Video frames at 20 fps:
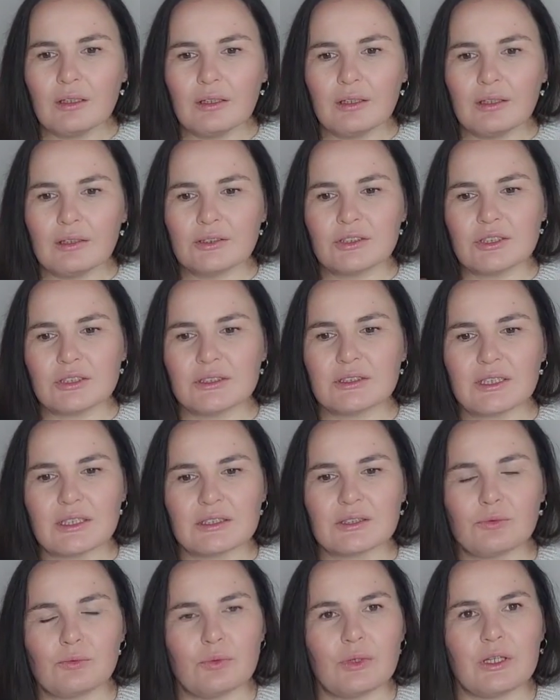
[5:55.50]
It just
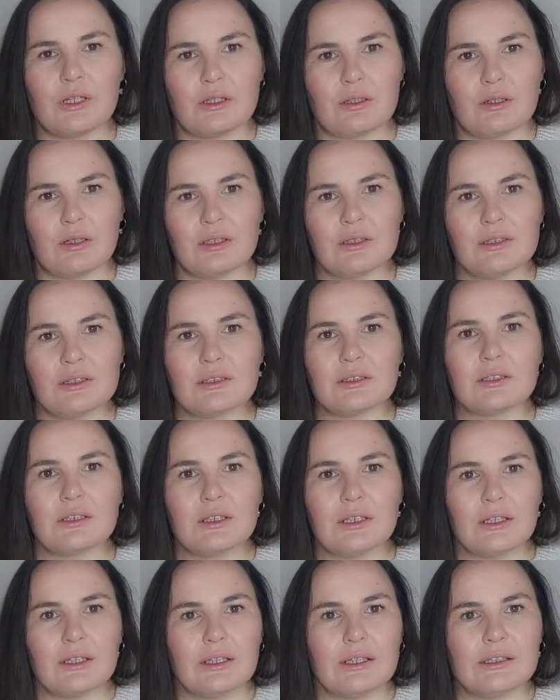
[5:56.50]
doesn't wear nice.
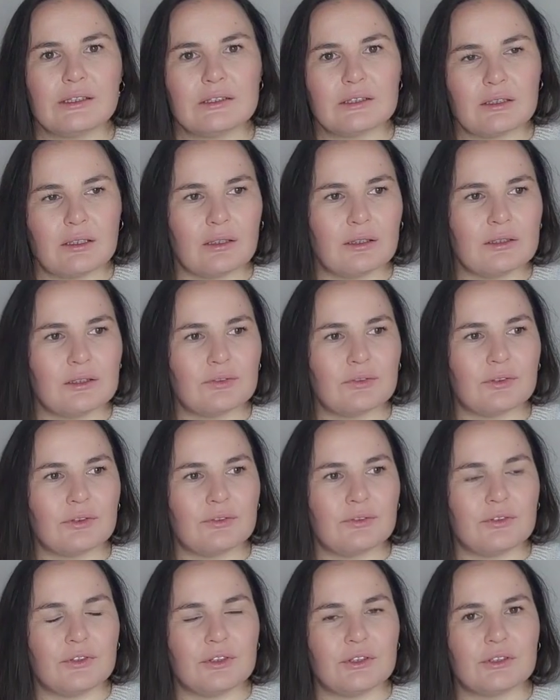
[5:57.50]
It's nice for the
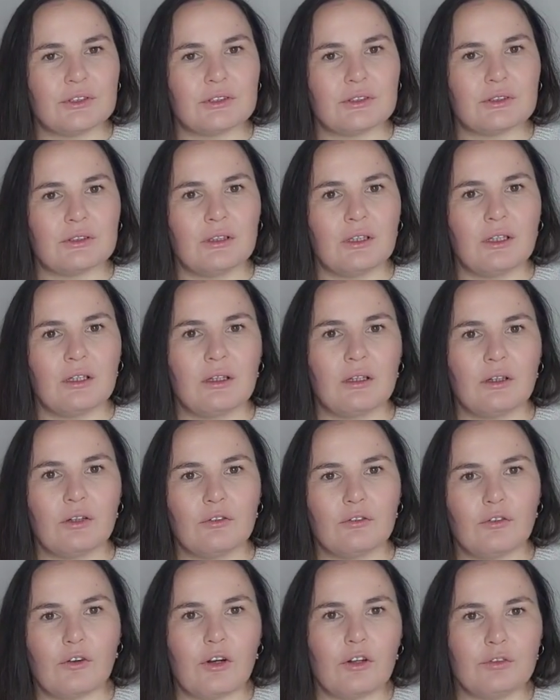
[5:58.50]
first
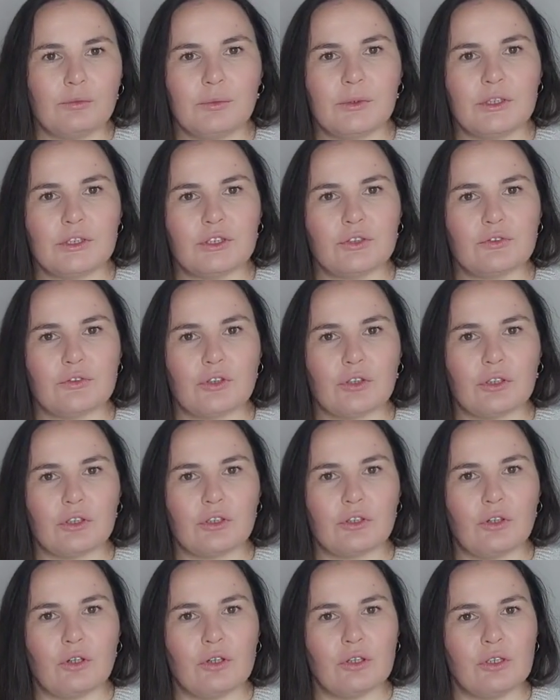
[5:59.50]
5 minutes you've got
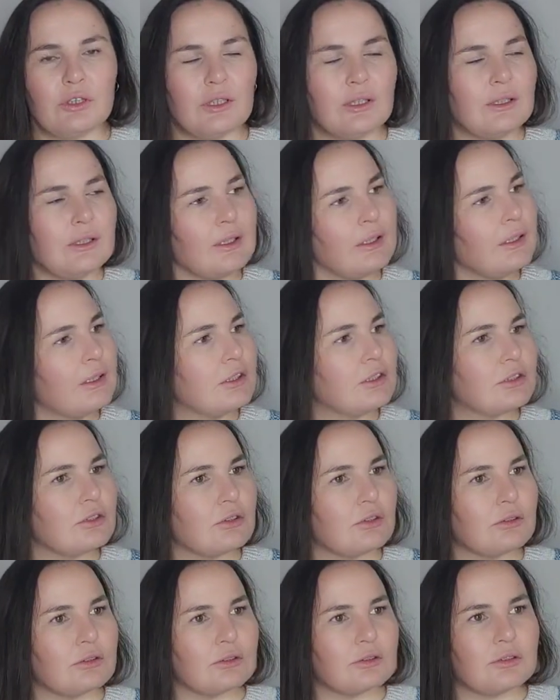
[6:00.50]
it on, and then it
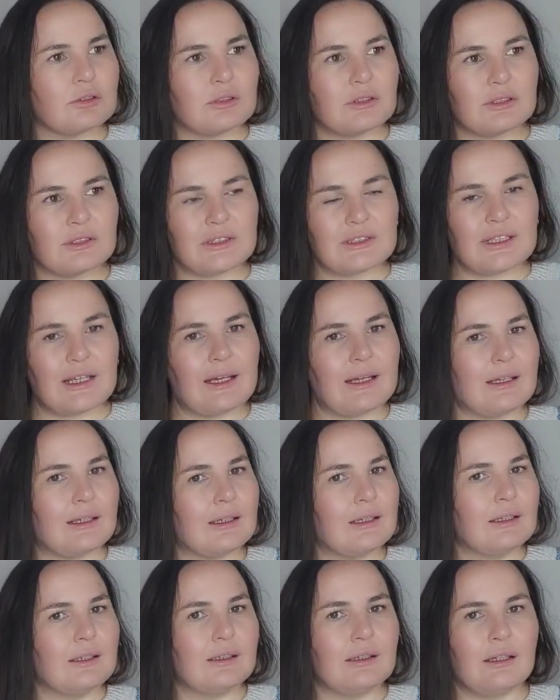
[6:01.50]
starts
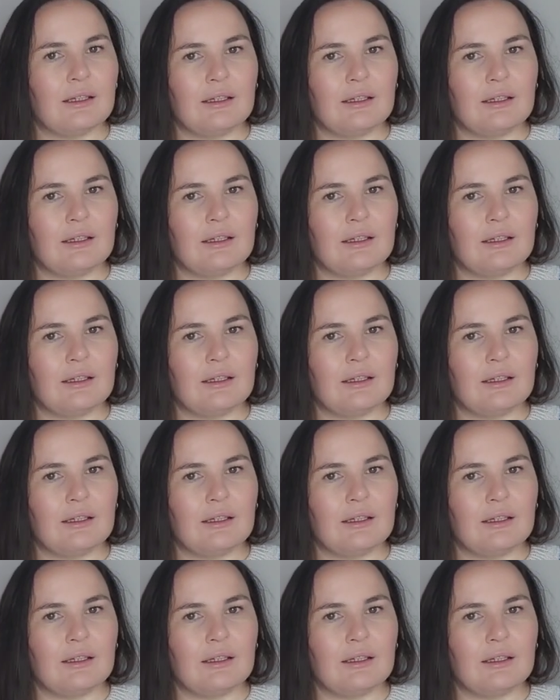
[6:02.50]
sagging,